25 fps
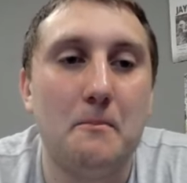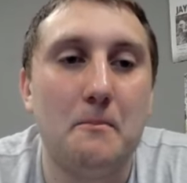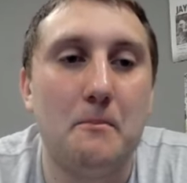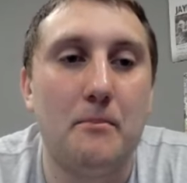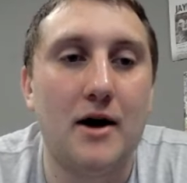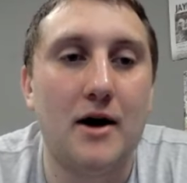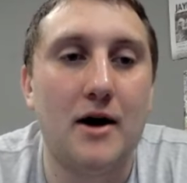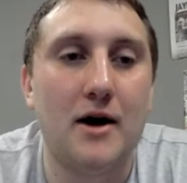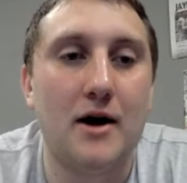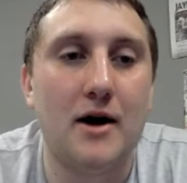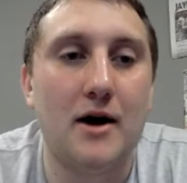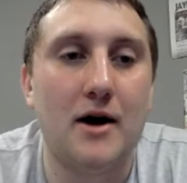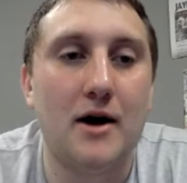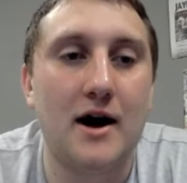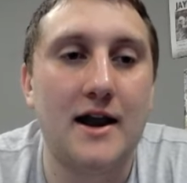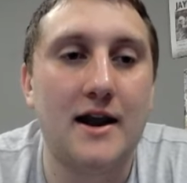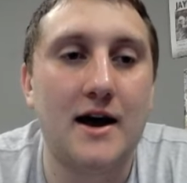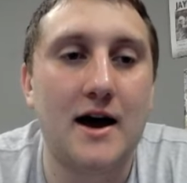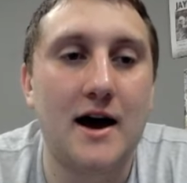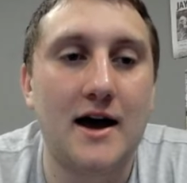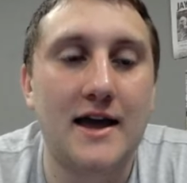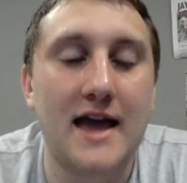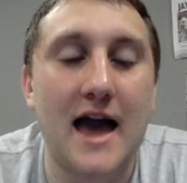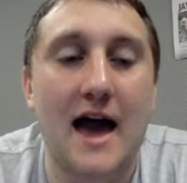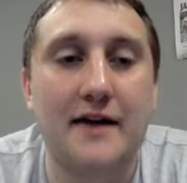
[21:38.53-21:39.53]
But
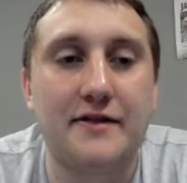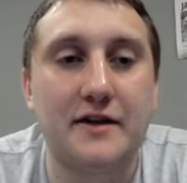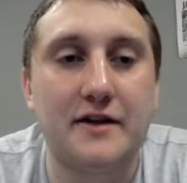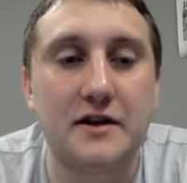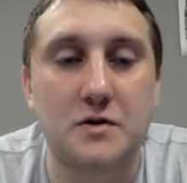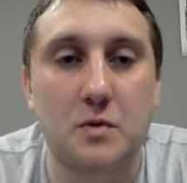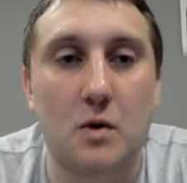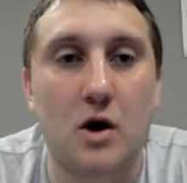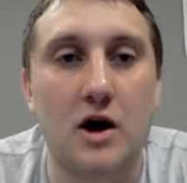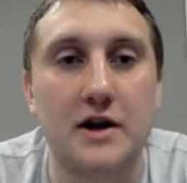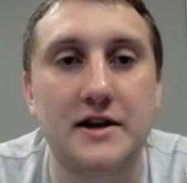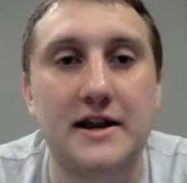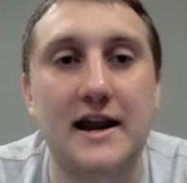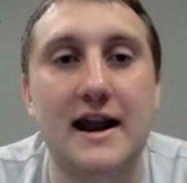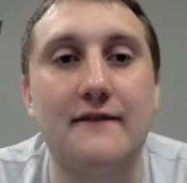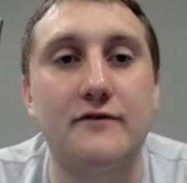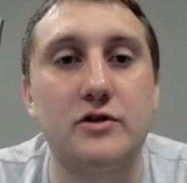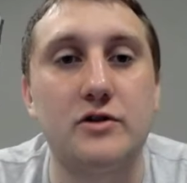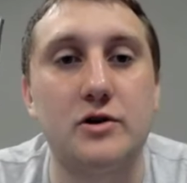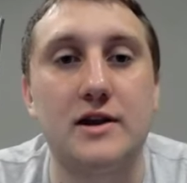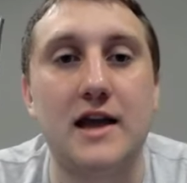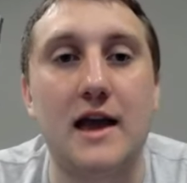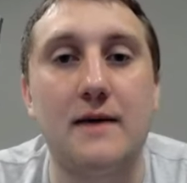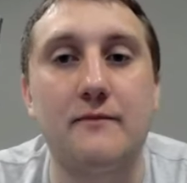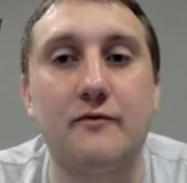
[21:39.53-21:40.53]
I think Dajuan can have a
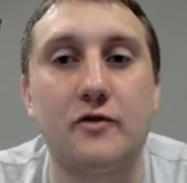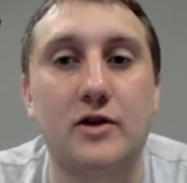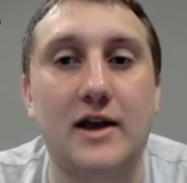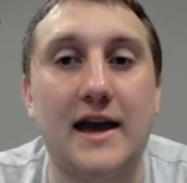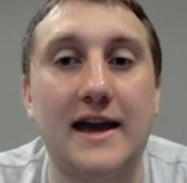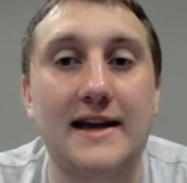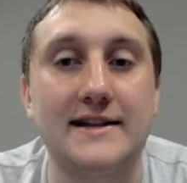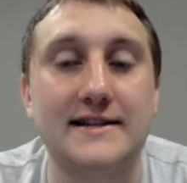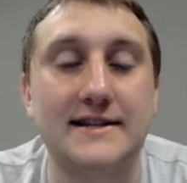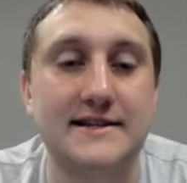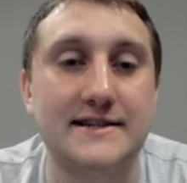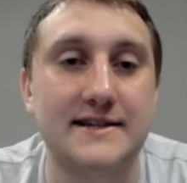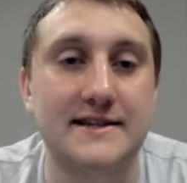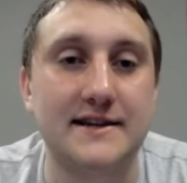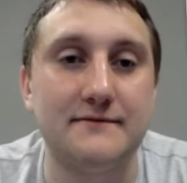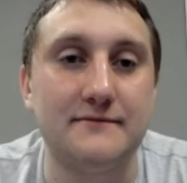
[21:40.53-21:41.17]
good game for Kansas.